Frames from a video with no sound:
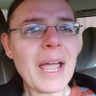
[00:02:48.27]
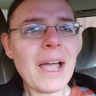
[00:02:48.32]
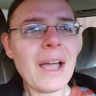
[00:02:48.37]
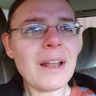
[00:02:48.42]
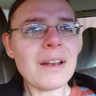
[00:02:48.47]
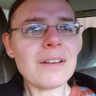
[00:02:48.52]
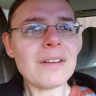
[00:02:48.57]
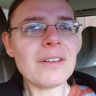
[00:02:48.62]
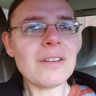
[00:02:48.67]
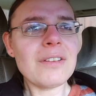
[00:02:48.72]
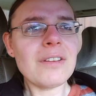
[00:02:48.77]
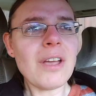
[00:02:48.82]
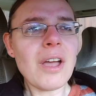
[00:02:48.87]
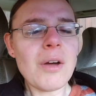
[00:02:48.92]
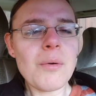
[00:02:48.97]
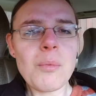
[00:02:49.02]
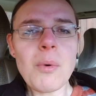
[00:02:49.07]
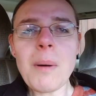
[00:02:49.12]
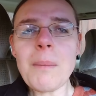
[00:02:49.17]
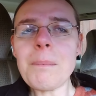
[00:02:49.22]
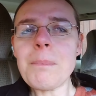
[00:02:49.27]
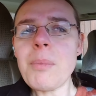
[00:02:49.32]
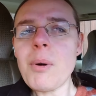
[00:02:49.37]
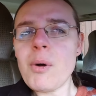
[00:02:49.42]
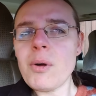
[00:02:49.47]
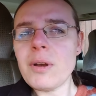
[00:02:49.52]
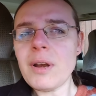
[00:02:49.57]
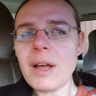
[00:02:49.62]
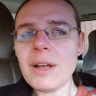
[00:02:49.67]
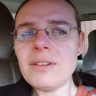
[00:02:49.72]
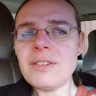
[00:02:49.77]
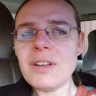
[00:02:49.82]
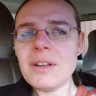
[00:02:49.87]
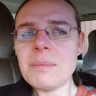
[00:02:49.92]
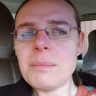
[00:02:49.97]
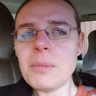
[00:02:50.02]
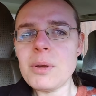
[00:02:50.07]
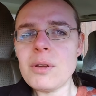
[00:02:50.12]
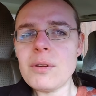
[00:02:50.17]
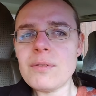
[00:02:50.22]
And at one point I
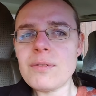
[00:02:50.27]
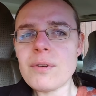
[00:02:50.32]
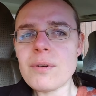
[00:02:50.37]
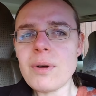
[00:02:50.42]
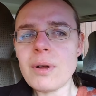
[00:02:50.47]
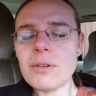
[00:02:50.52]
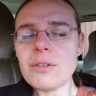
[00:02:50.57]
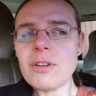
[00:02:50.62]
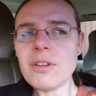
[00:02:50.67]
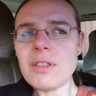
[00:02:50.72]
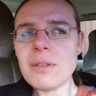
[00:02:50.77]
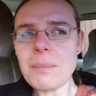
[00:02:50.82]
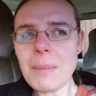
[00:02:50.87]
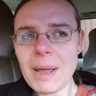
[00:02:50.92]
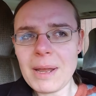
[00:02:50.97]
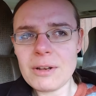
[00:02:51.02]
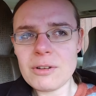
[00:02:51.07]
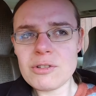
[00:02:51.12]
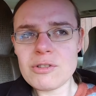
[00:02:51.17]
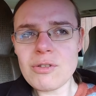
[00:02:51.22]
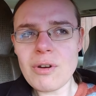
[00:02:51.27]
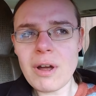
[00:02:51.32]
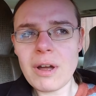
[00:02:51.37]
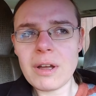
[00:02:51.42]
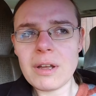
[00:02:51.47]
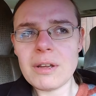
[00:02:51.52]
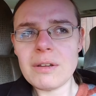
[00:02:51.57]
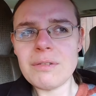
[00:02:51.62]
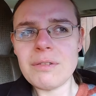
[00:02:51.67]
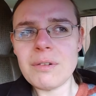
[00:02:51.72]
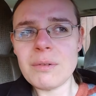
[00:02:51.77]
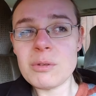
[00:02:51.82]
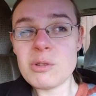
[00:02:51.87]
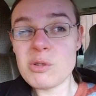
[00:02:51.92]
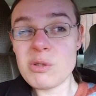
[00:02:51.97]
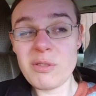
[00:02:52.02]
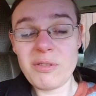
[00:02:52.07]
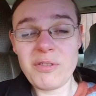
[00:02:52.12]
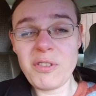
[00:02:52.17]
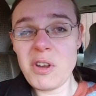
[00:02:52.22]
did move her onto the main drive, which
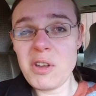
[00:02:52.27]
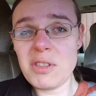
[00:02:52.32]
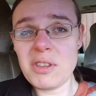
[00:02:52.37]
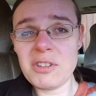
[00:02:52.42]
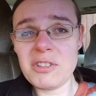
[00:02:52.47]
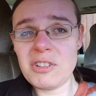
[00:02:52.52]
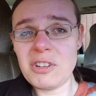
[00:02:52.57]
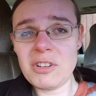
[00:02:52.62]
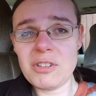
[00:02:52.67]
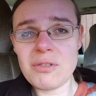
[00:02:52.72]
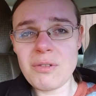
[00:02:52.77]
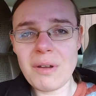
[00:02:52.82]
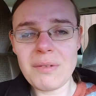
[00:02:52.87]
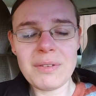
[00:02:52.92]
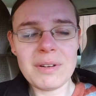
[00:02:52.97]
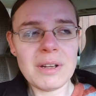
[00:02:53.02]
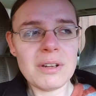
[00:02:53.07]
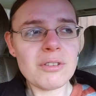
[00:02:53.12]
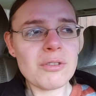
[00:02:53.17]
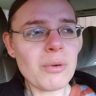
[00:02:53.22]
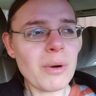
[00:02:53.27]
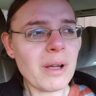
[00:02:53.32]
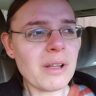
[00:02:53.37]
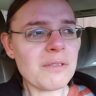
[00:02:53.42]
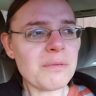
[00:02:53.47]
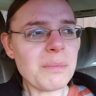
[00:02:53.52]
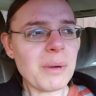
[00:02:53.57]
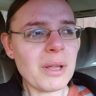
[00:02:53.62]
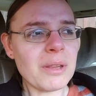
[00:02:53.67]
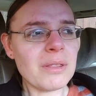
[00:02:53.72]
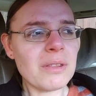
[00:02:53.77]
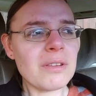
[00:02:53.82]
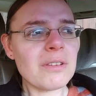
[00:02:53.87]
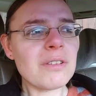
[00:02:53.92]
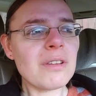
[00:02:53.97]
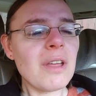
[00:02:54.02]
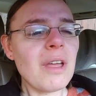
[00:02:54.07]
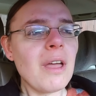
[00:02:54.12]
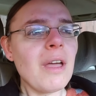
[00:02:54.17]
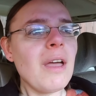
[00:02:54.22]
is the furthest she'd driven in 12
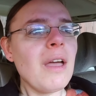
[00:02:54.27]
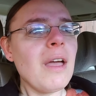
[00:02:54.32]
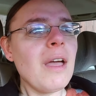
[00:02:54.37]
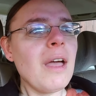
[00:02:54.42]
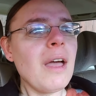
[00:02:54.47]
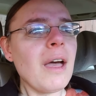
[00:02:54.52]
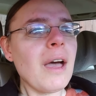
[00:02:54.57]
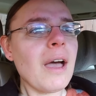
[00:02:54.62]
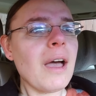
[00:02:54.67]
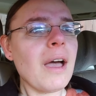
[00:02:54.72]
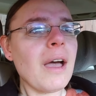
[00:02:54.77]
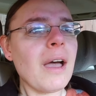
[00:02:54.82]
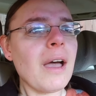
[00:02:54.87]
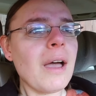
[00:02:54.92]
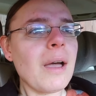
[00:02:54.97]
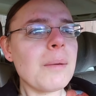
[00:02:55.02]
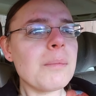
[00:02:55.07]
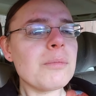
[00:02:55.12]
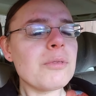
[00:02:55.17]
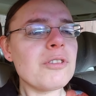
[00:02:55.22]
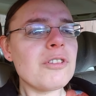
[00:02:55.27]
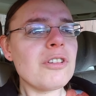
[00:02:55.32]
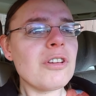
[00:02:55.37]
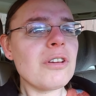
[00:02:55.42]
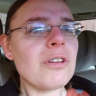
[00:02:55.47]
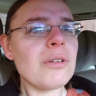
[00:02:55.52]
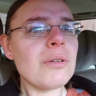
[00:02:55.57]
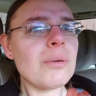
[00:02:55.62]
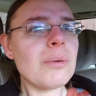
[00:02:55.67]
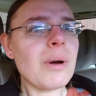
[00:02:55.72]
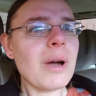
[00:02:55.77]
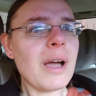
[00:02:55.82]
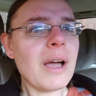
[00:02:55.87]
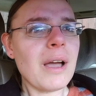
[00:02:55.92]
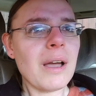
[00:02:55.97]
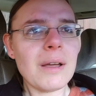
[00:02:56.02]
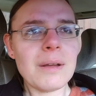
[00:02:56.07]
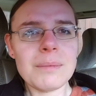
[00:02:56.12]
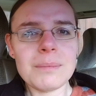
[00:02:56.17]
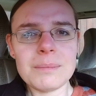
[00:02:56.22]
months, to
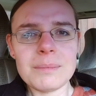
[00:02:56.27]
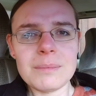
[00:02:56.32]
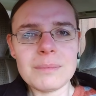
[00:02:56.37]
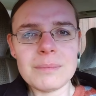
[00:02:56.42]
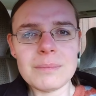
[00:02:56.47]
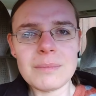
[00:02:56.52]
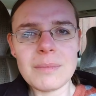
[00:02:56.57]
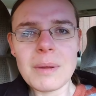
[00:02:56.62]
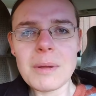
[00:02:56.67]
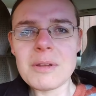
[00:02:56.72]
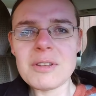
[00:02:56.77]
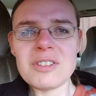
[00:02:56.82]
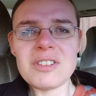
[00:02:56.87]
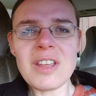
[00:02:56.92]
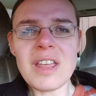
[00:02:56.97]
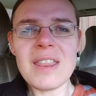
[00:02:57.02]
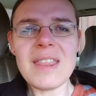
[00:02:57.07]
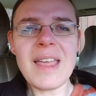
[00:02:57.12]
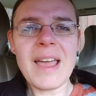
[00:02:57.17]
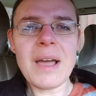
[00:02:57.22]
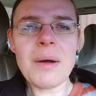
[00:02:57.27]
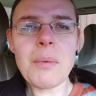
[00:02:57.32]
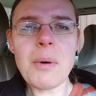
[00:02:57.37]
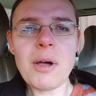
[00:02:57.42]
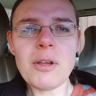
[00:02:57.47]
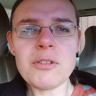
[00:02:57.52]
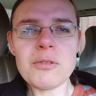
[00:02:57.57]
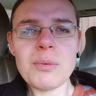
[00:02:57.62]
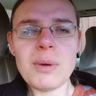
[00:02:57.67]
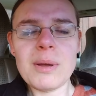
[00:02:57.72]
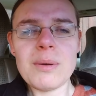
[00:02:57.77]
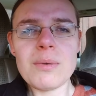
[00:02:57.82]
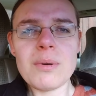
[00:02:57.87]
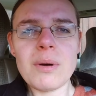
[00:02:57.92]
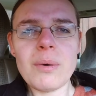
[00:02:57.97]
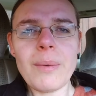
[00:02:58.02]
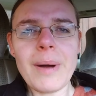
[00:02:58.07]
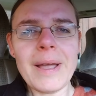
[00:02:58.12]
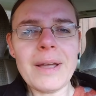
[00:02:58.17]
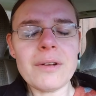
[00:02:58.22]
sit there whilst we
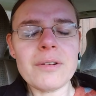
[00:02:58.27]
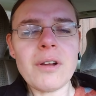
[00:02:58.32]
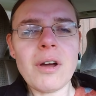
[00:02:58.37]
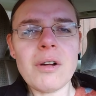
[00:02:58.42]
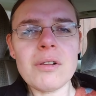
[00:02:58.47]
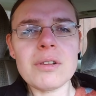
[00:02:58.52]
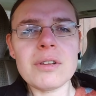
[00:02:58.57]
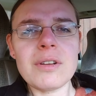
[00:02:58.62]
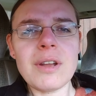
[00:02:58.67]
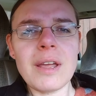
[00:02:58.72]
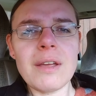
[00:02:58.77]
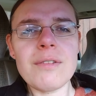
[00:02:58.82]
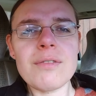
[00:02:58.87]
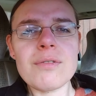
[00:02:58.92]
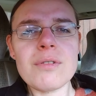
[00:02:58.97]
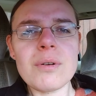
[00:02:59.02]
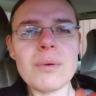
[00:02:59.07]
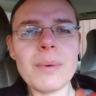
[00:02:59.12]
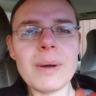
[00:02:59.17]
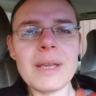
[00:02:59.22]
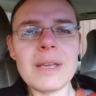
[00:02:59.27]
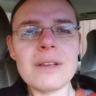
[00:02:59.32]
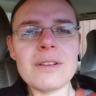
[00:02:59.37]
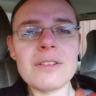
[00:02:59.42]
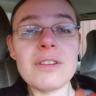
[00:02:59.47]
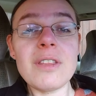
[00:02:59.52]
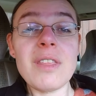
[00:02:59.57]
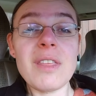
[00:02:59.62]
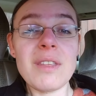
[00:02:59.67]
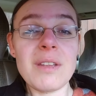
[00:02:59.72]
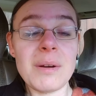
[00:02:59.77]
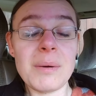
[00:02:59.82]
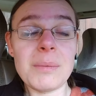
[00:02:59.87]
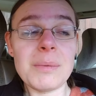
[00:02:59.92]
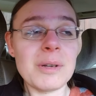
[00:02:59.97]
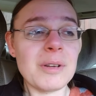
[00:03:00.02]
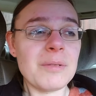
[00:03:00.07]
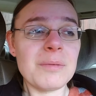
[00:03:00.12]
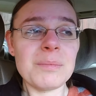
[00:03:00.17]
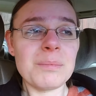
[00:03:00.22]
were away on holiday for a week, so that it
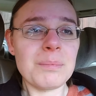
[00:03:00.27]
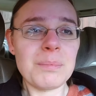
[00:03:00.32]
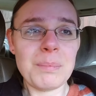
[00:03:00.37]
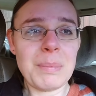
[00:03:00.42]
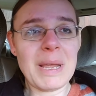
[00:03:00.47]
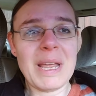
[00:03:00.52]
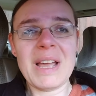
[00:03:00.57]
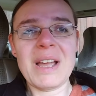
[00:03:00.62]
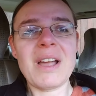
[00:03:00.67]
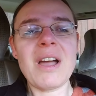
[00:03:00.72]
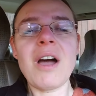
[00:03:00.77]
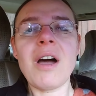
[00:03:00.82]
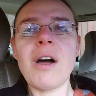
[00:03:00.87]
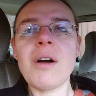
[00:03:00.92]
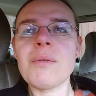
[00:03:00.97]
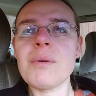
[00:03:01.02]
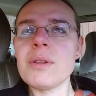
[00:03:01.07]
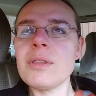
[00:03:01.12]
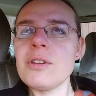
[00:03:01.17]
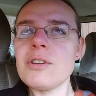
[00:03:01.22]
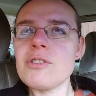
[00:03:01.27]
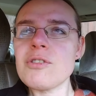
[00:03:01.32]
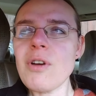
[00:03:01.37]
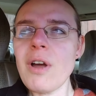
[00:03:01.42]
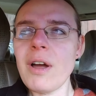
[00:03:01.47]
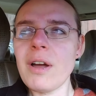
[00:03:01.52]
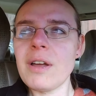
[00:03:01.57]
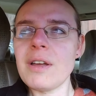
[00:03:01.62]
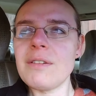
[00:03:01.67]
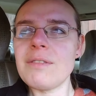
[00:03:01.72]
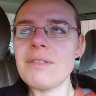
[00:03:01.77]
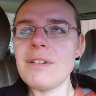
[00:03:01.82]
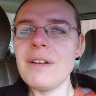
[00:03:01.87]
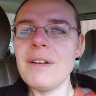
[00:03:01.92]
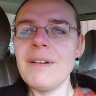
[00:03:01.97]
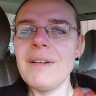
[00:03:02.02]
would be a car on the drive.